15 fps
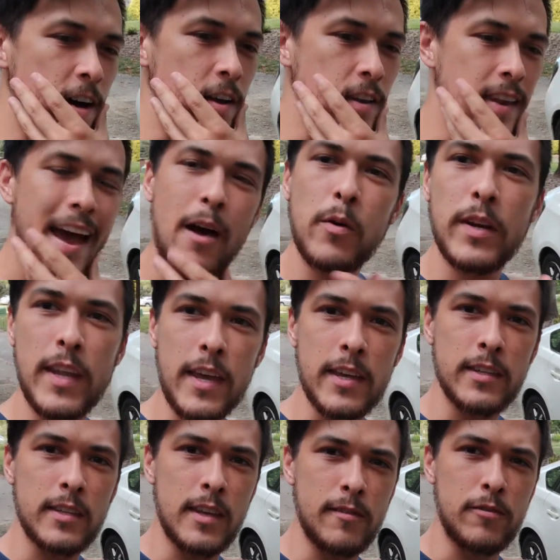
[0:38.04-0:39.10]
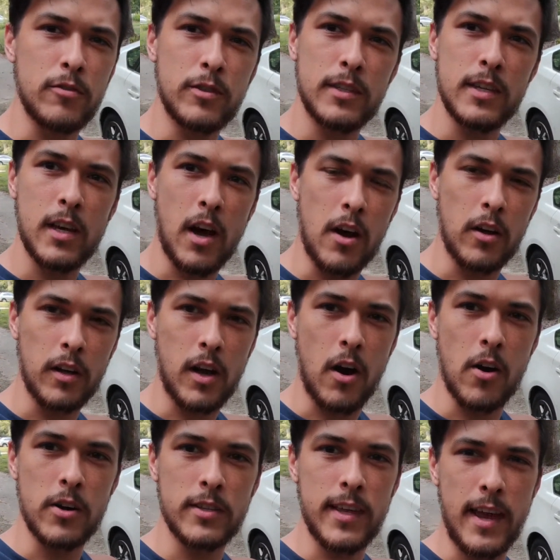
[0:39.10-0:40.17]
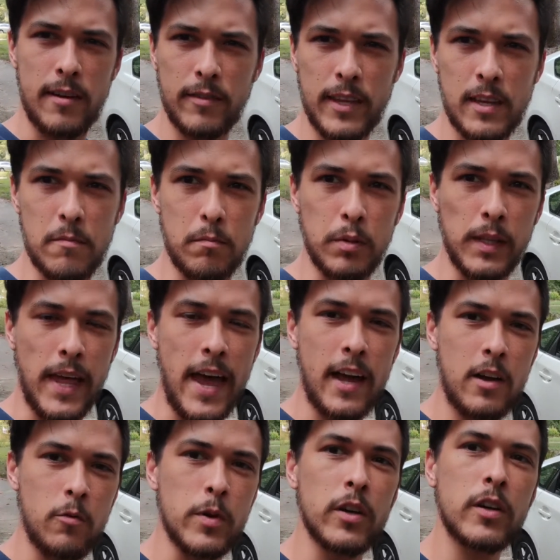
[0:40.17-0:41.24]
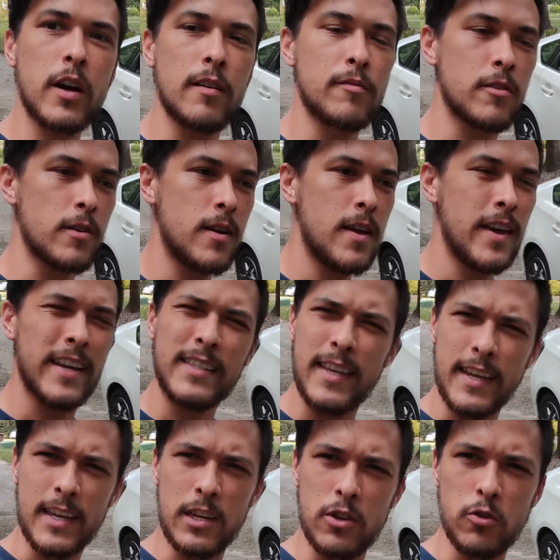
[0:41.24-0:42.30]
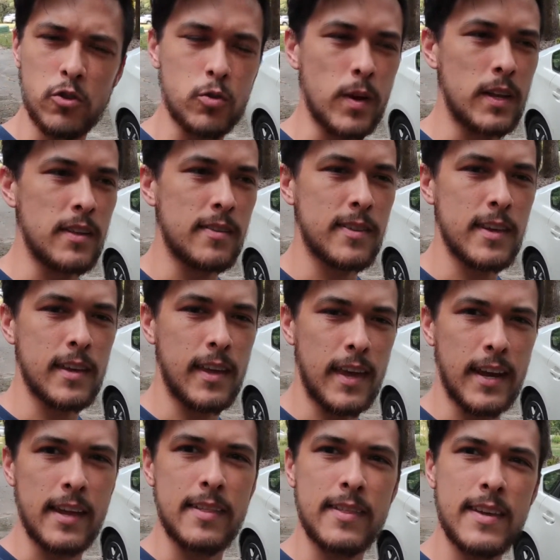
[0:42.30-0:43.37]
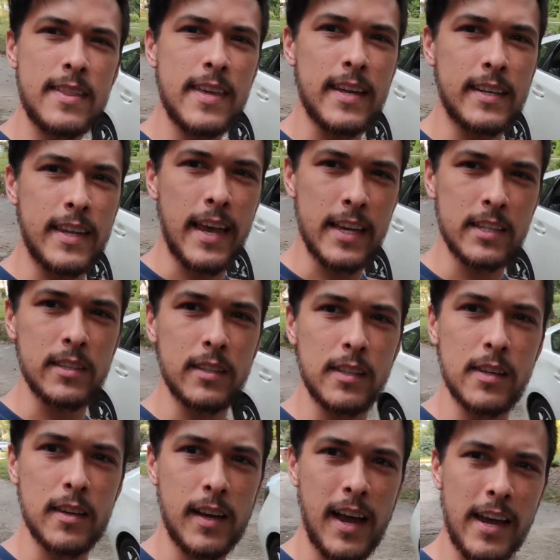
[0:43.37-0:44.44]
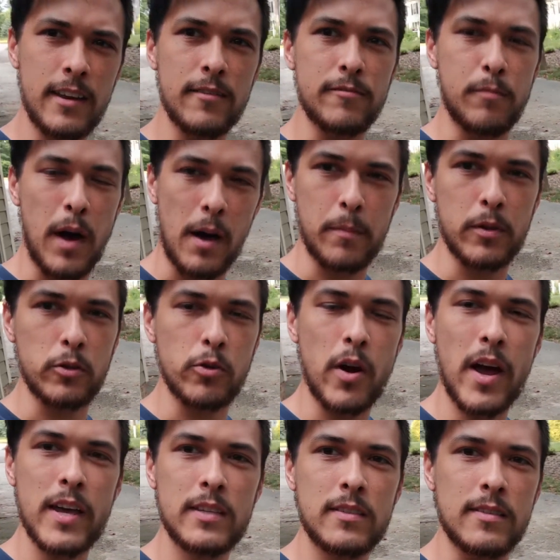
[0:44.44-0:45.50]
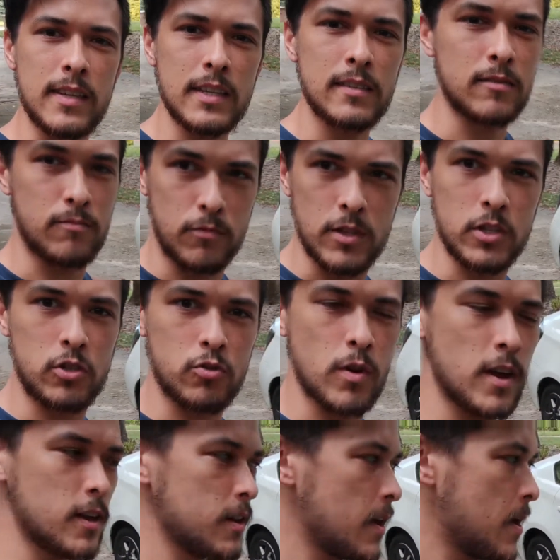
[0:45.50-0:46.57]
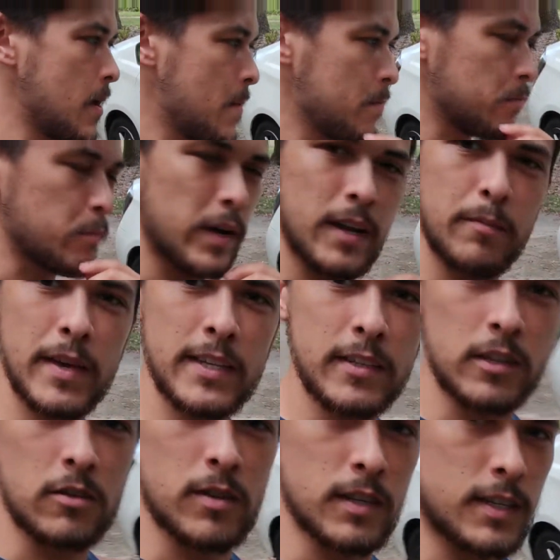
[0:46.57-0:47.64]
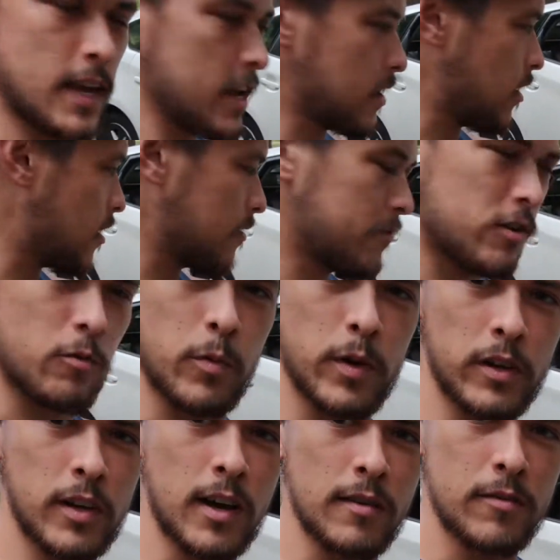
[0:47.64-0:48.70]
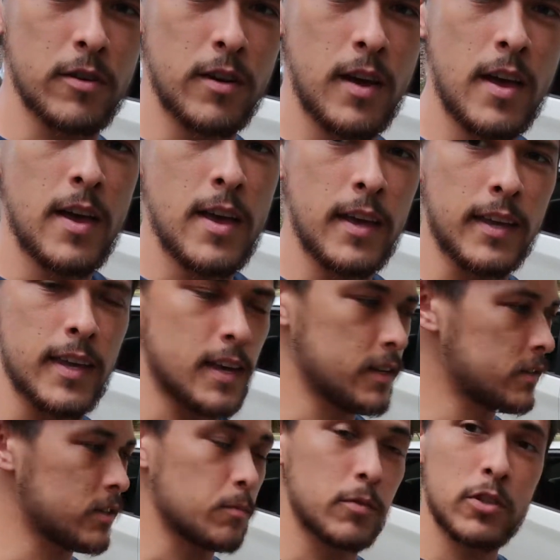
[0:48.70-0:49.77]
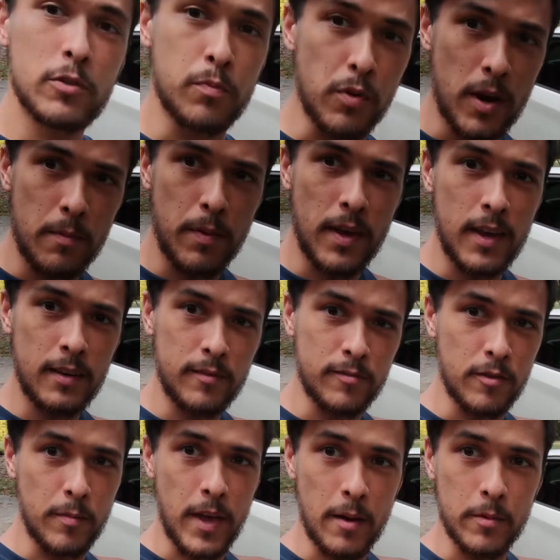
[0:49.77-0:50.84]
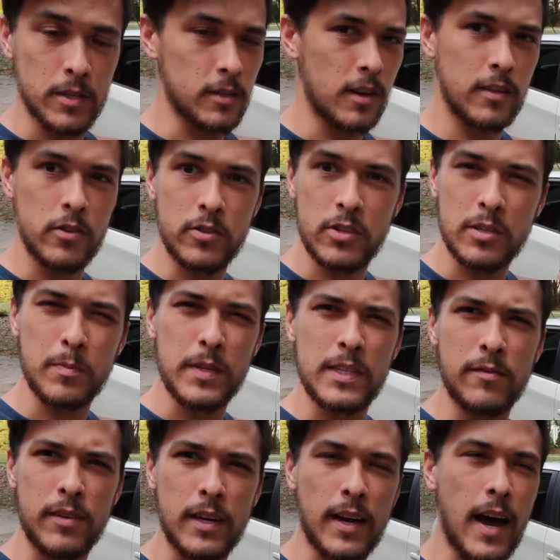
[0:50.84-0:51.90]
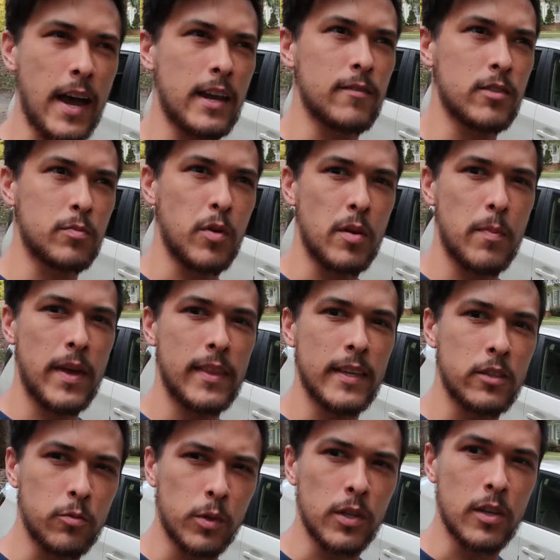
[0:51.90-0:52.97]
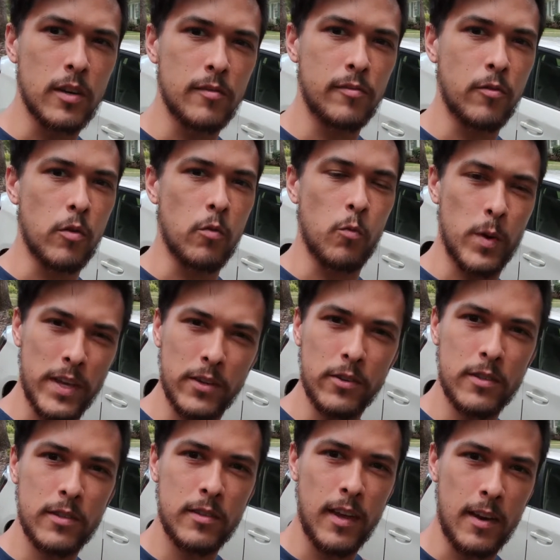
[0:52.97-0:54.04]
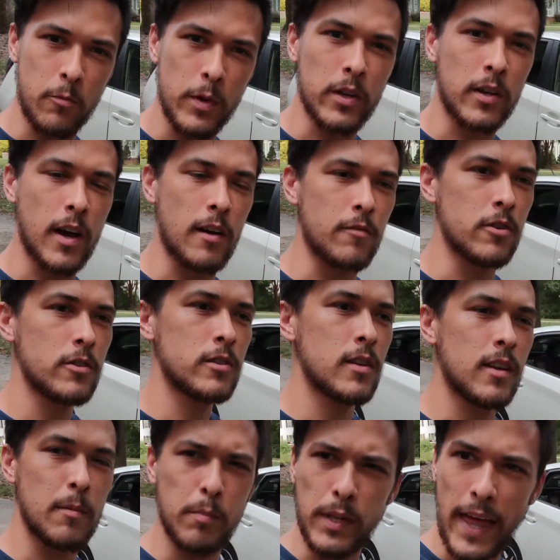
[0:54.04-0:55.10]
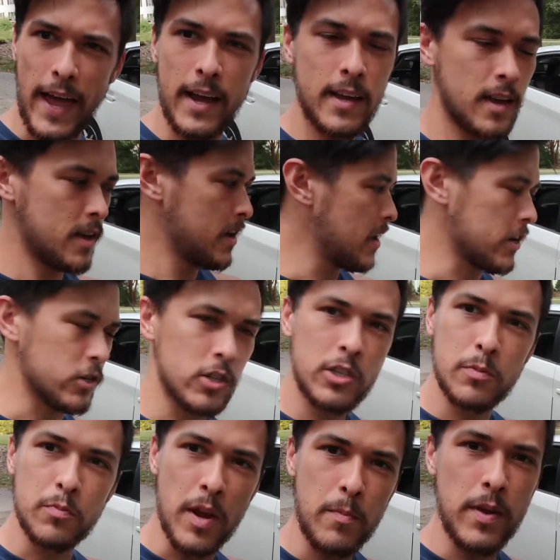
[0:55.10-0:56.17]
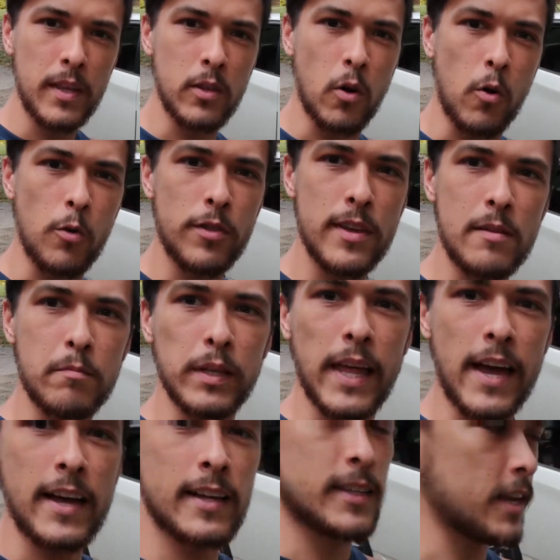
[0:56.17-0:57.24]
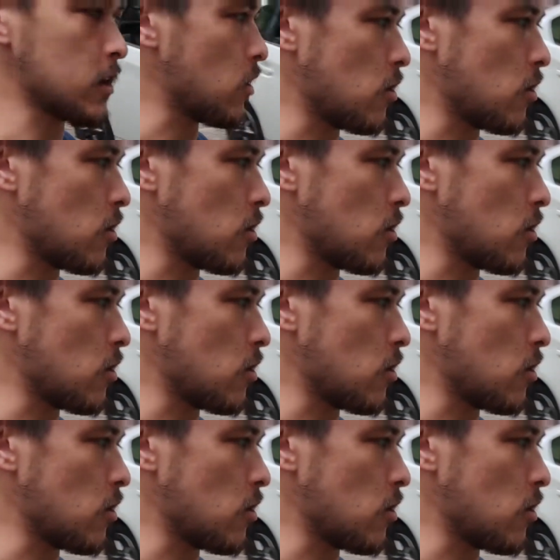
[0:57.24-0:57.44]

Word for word: nowadays, if you see cars that have like a black wheel cover, it's like a new trendy thing, and I think that Tesla kind of popularized this trend. But basically, you can take off your wheel cover, get some spray paint from Amazon. There's a specific kind of spray paint that's really good for wheels and wheel covers, black, and just spray paint the whole thing black. Take